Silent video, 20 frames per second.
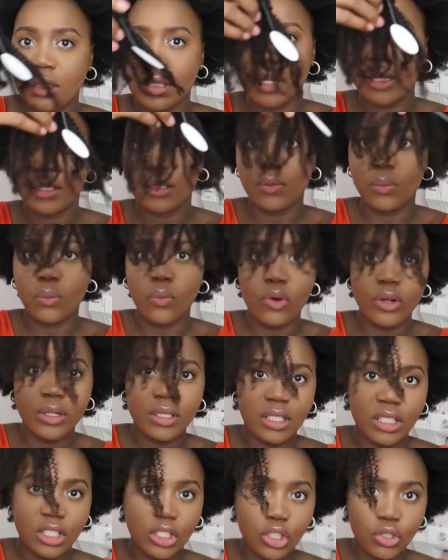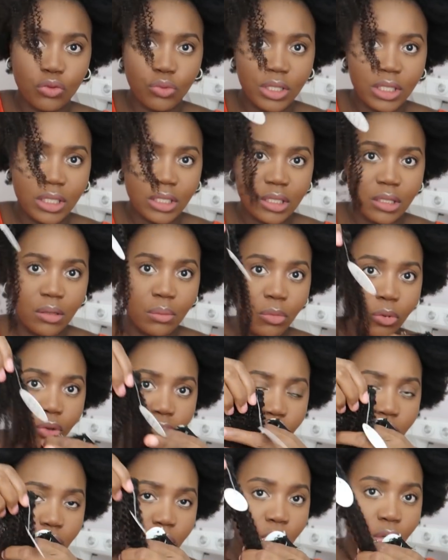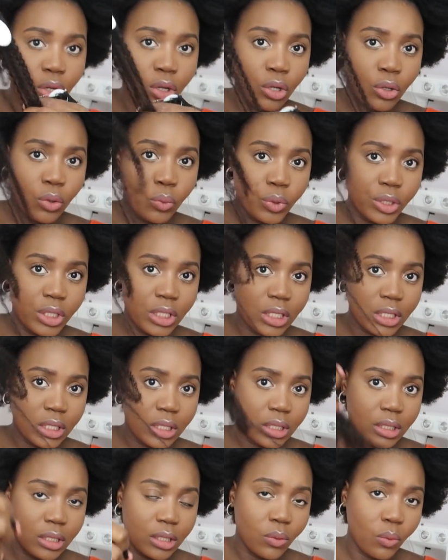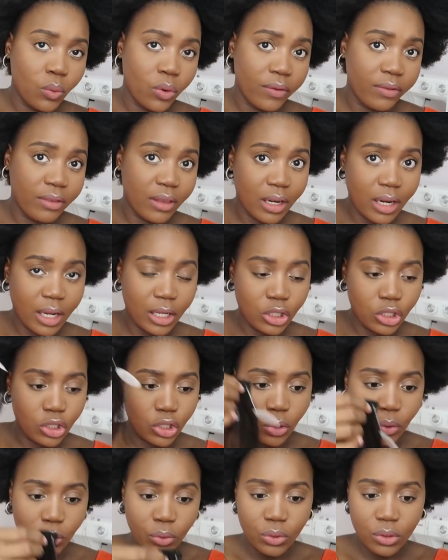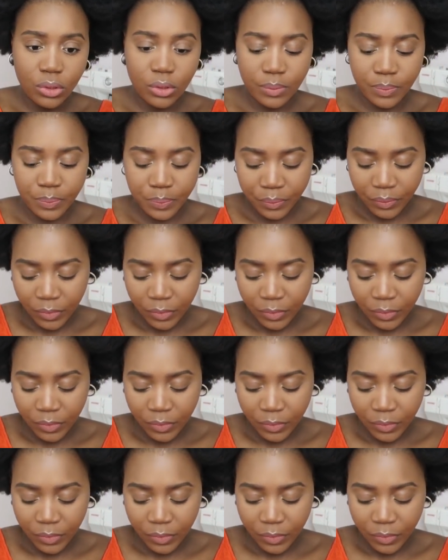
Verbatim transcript: is like the one that shrinks the most which is the one that I chose